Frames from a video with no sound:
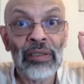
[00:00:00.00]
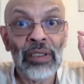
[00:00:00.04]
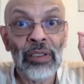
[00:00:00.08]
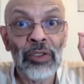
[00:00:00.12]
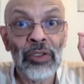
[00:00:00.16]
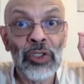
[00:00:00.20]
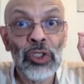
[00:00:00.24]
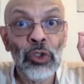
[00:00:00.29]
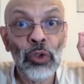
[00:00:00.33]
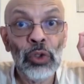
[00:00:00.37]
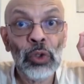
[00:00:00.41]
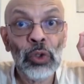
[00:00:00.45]

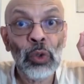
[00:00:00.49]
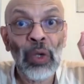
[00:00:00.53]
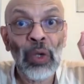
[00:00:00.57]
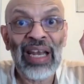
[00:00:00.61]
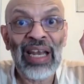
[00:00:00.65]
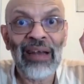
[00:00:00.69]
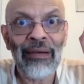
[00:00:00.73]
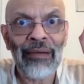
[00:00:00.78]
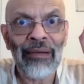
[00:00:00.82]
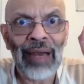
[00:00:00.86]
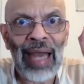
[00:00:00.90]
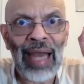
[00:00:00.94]
due to a
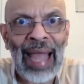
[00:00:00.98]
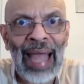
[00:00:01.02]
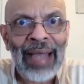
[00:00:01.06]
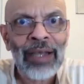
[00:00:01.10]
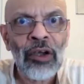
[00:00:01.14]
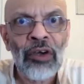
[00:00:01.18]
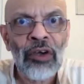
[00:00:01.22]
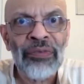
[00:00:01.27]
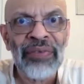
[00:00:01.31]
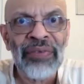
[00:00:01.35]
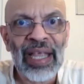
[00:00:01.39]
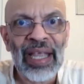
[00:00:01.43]
lack
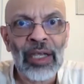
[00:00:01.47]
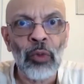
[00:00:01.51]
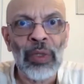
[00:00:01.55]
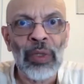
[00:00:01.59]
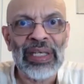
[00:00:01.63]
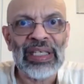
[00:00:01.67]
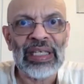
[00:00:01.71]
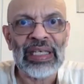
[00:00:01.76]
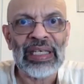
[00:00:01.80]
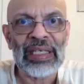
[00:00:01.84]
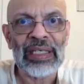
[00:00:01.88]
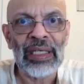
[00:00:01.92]
of
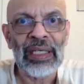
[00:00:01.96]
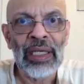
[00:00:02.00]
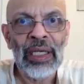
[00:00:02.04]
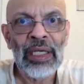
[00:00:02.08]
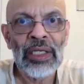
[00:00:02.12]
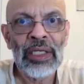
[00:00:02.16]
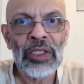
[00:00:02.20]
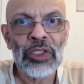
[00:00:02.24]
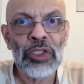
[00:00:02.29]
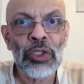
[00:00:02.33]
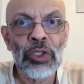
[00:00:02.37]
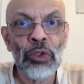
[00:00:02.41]
equity
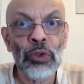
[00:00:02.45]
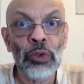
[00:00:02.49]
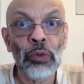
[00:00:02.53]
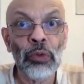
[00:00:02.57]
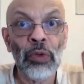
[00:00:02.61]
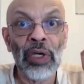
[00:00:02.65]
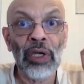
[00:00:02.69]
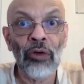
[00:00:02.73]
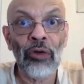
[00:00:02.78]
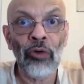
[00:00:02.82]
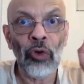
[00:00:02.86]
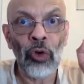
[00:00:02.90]
due to
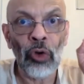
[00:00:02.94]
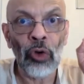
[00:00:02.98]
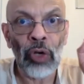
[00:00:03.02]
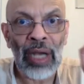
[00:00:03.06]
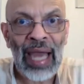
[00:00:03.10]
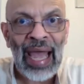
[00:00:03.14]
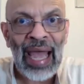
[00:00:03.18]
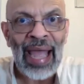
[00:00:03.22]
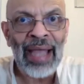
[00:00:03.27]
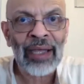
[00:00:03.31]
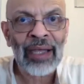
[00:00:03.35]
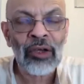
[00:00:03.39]
a
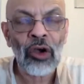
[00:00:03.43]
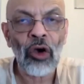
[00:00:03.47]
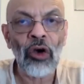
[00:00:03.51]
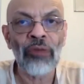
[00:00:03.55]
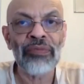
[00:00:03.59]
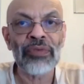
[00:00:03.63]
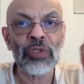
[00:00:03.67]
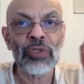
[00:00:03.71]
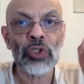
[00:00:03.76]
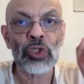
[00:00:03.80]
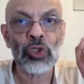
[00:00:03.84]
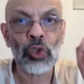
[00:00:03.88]
lack
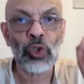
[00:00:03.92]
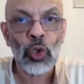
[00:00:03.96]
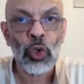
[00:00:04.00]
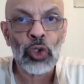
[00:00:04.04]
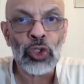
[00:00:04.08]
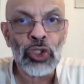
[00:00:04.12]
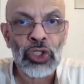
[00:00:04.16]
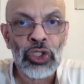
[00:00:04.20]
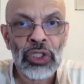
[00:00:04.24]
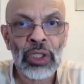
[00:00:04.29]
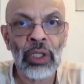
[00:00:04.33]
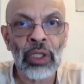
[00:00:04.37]
of
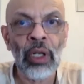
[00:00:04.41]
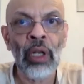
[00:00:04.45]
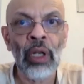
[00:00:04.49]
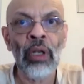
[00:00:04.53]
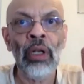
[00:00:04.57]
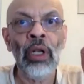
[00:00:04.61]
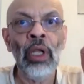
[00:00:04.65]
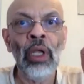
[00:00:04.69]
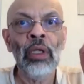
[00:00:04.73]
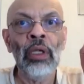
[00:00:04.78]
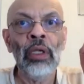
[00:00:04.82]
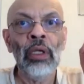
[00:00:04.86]

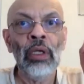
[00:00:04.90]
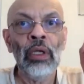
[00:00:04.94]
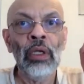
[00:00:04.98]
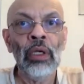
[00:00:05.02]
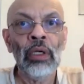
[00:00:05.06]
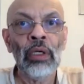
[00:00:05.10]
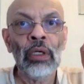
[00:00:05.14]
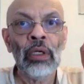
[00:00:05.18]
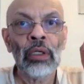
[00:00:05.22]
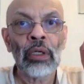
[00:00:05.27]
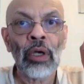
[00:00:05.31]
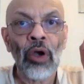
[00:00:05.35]
social
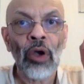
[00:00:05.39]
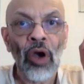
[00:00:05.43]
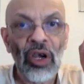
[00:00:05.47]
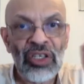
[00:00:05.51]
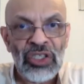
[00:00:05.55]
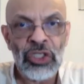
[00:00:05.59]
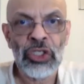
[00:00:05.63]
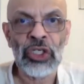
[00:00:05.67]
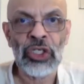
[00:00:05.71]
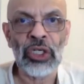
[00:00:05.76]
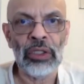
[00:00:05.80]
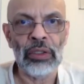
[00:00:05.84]

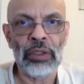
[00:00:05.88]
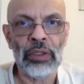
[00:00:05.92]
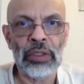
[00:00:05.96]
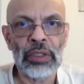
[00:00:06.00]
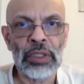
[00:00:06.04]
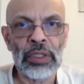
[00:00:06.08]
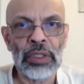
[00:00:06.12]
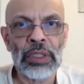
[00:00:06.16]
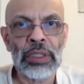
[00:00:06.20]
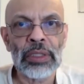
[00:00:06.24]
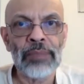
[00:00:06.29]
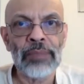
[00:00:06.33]

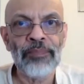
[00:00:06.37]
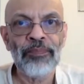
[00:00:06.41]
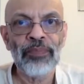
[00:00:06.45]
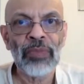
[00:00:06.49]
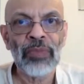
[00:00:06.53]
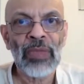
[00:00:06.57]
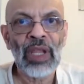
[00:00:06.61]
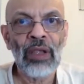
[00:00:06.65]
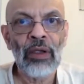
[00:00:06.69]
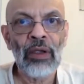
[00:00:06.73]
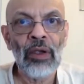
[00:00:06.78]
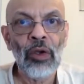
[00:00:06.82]
conscience
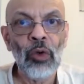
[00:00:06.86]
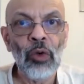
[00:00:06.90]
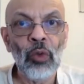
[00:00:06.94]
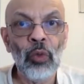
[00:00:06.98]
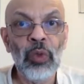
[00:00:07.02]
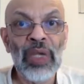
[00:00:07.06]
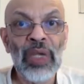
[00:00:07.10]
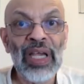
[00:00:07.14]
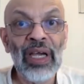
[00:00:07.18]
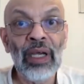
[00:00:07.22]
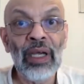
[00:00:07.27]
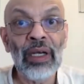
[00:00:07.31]

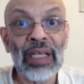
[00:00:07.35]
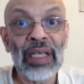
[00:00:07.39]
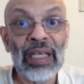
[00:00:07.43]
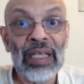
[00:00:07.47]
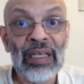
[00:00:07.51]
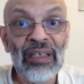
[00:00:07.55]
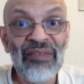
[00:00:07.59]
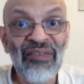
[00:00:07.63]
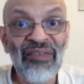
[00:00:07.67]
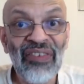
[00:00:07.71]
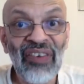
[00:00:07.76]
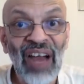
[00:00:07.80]
we are
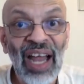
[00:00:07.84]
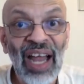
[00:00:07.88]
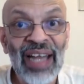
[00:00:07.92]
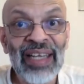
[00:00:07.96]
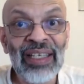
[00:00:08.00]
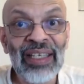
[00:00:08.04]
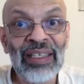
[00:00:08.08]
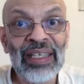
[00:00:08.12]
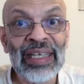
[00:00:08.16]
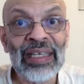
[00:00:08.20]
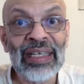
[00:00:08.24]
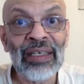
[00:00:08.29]

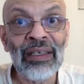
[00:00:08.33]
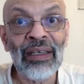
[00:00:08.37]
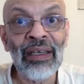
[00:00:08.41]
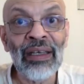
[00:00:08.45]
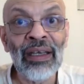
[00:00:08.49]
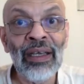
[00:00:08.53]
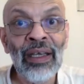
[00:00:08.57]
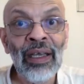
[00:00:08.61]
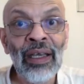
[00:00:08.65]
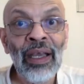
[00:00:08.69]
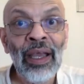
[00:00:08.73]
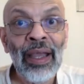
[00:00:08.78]

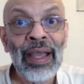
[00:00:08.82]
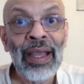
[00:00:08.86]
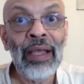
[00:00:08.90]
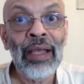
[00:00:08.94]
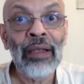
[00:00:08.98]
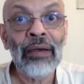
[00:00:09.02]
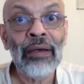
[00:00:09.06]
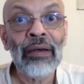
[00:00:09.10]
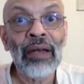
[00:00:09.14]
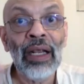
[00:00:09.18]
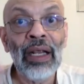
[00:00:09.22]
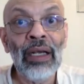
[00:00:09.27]
inviting a
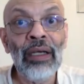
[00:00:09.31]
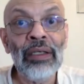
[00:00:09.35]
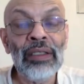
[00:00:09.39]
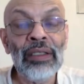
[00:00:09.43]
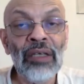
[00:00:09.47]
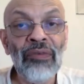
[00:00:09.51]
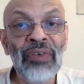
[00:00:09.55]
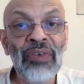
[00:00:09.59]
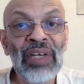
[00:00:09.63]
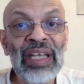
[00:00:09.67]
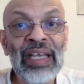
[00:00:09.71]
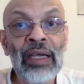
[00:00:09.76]

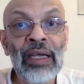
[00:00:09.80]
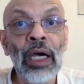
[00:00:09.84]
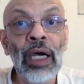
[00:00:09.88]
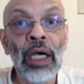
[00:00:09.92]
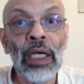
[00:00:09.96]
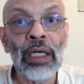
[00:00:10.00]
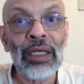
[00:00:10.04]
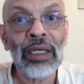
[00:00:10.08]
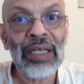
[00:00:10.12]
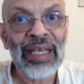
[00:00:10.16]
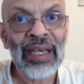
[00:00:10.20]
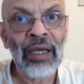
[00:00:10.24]
relatively
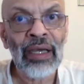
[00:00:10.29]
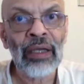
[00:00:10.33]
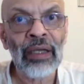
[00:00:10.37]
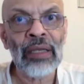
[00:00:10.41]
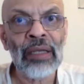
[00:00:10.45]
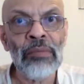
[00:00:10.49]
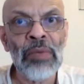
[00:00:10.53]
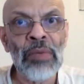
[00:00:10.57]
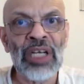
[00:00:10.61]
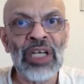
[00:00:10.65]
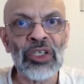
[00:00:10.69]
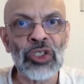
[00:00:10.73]
earlier
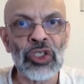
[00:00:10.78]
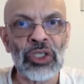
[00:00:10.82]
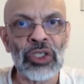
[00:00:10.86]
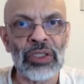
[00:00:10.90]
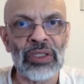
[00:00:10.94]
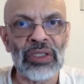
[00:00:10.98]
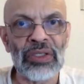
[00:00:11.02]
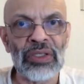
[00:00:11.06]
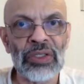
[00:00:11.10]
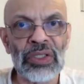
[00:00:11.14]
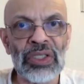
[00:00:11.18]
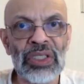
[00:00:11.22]

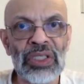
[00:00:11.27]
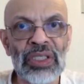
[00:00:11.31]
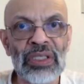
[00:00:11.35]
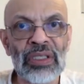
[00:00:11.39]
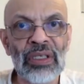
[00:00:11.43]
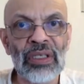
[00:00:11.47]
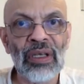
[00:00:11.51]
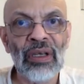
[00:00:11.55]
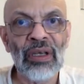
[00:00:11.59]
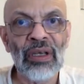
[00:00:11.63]
emergence